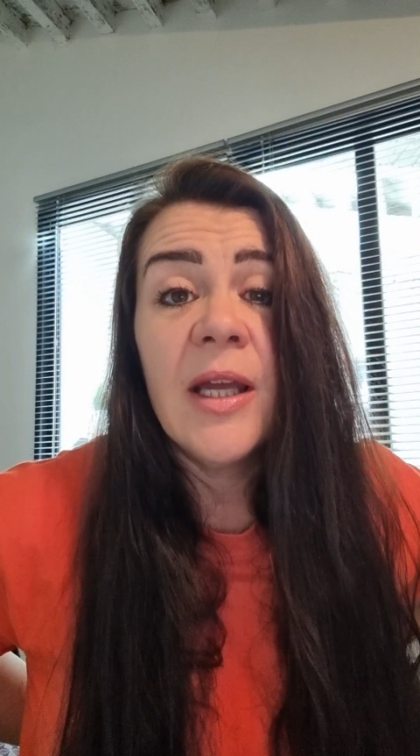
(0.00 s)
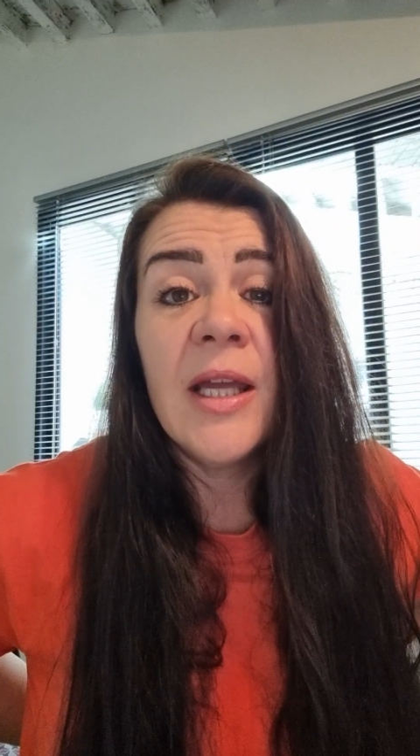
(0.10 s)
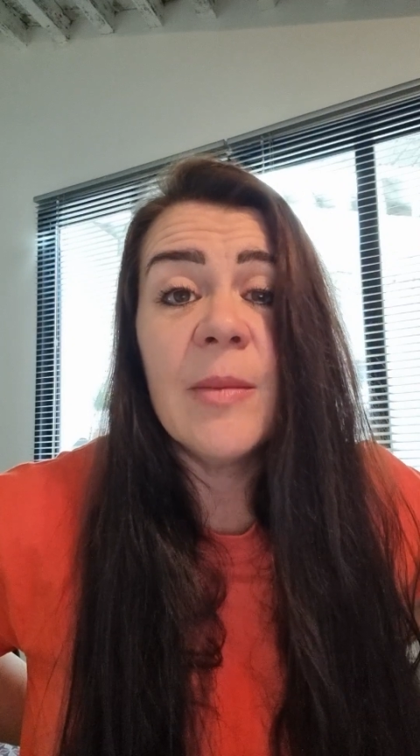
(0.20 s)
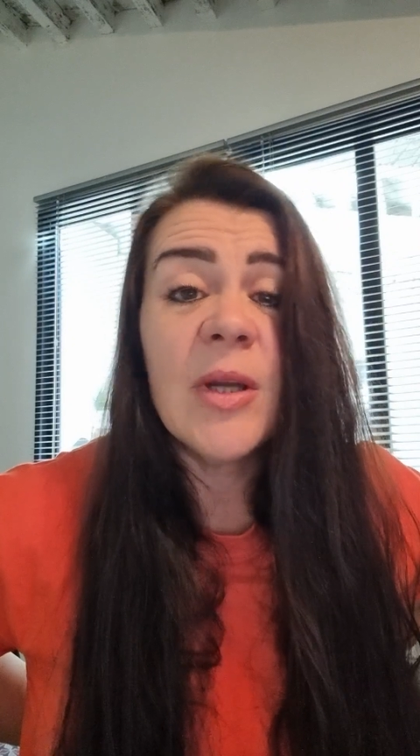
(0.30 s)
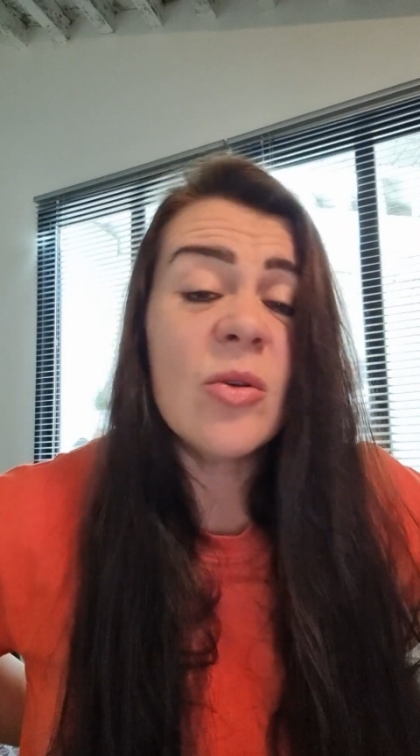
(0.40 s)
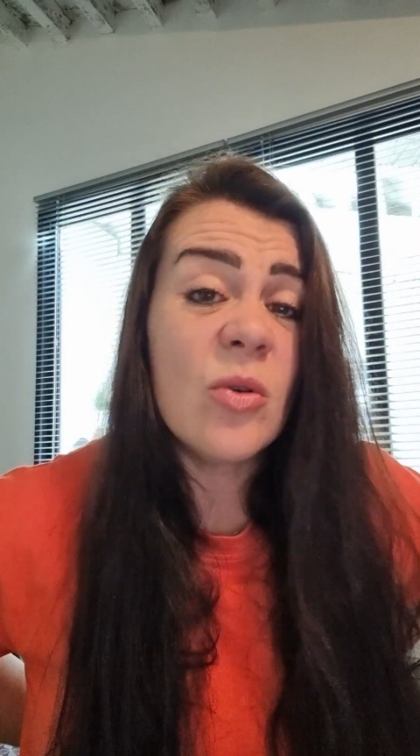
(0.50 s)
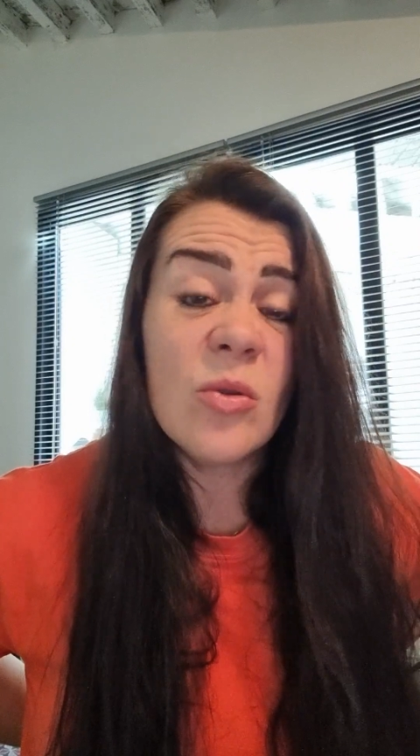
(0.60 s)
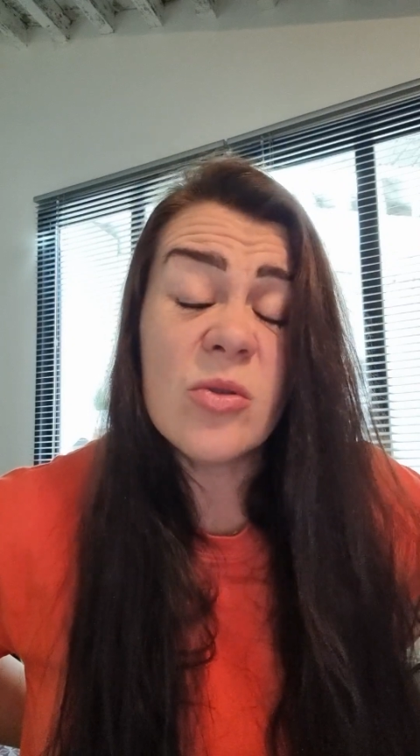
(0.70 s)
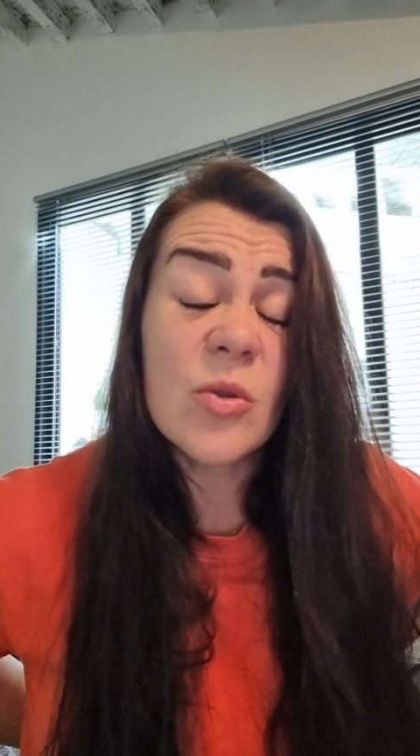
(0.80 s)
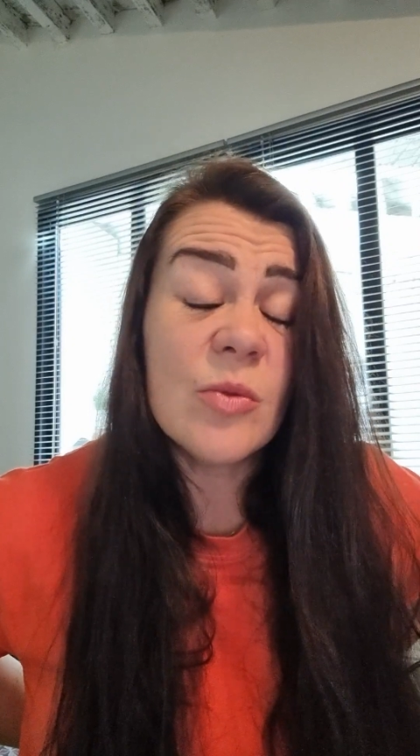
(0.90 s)
and
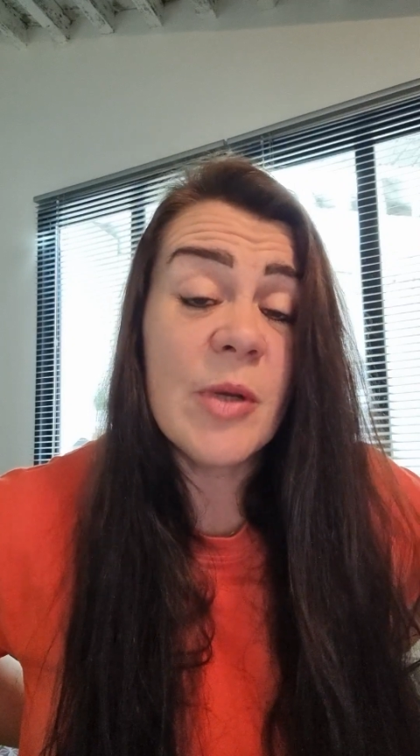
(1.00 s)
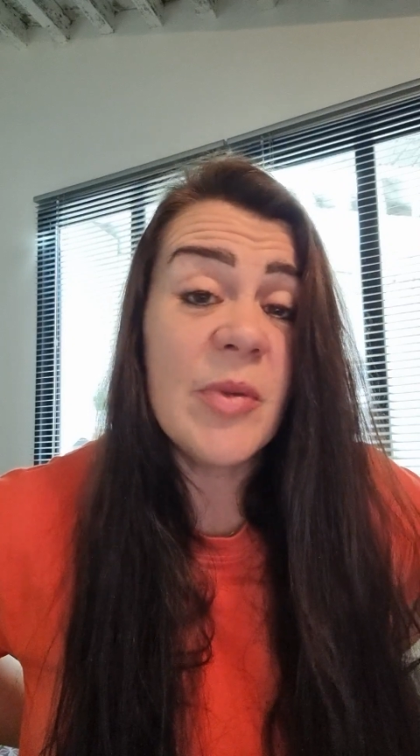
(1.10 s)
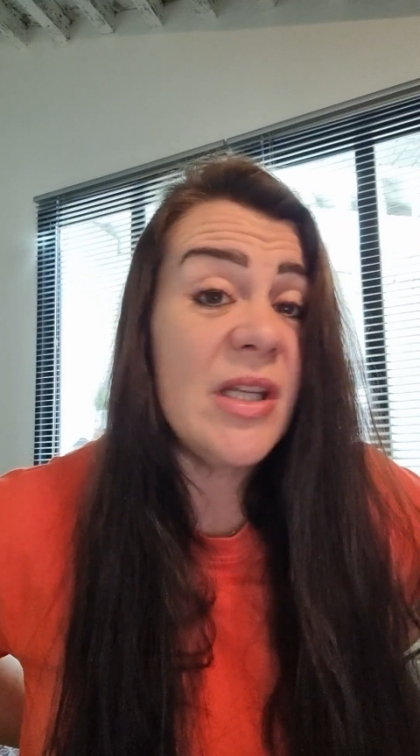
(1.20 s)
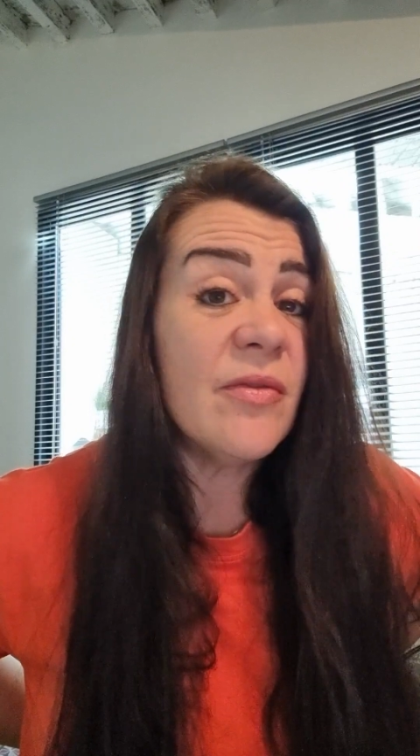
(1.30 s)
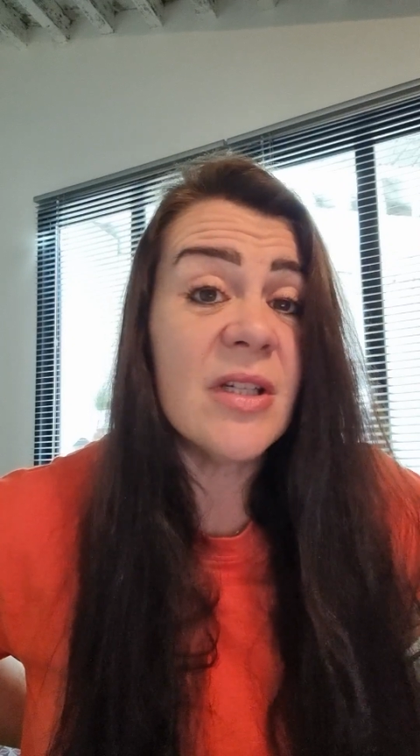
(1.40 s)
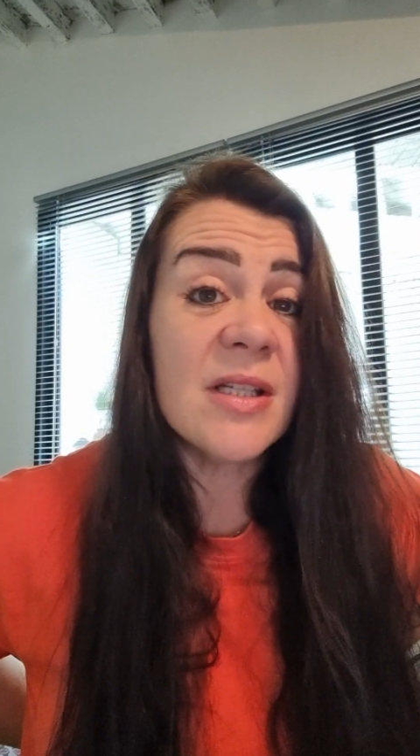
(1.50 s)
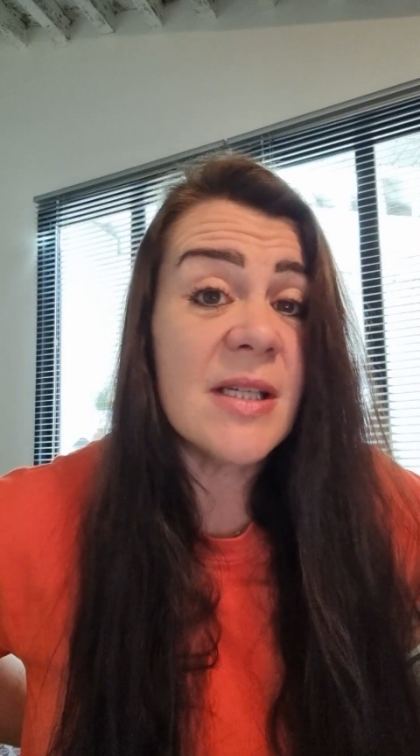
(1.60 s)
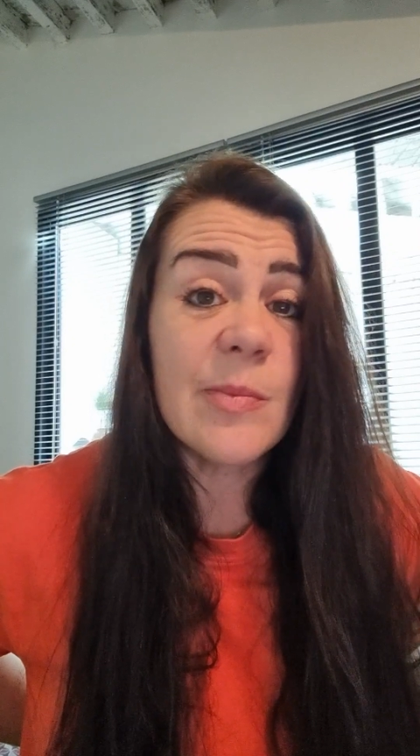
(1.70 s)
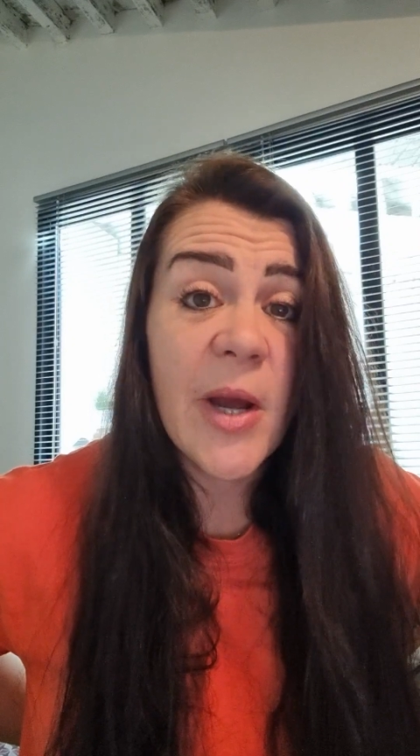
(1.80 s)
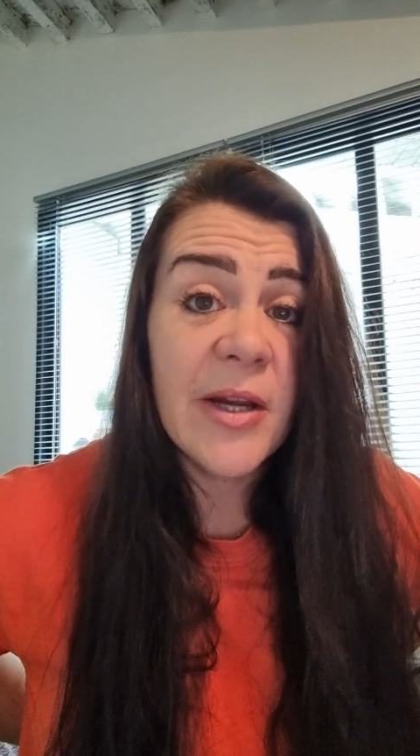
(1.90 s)
also maybe even
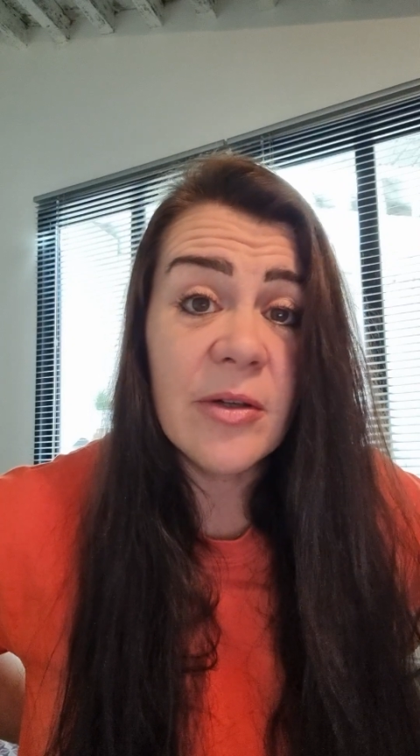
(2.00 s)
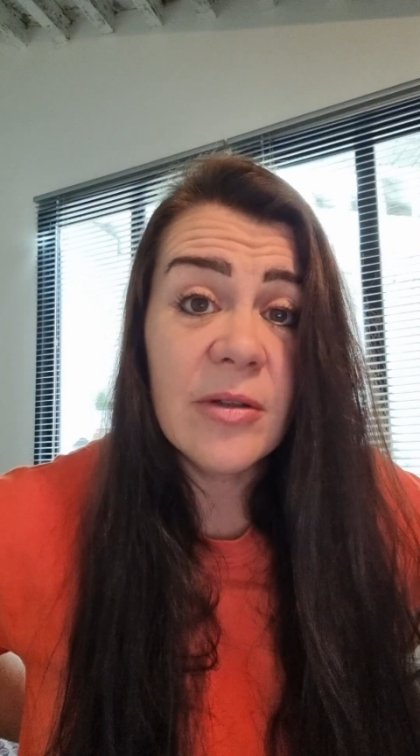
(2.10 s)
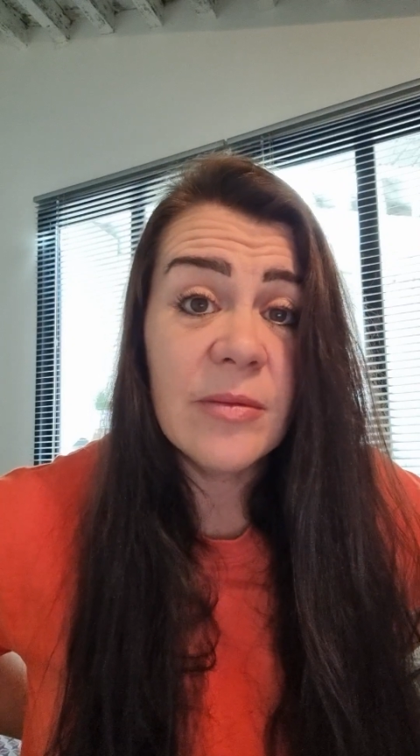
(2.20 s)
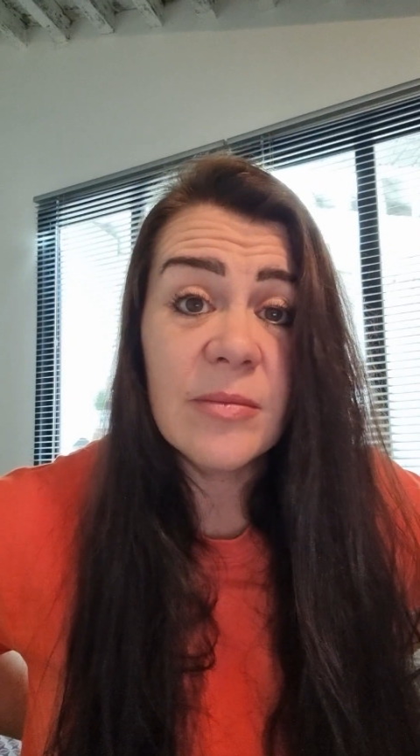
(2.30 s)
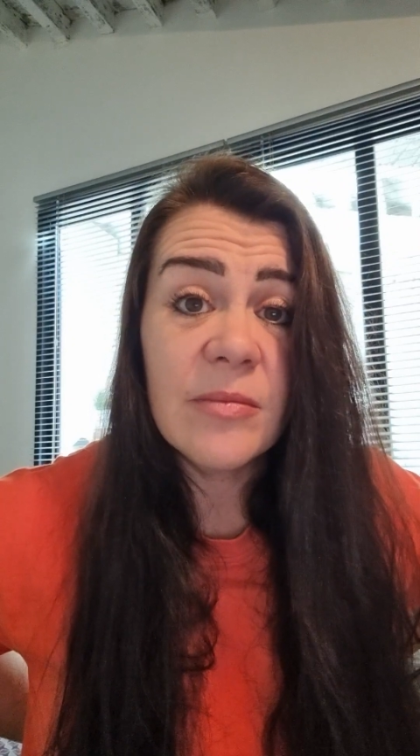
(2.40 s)
inspire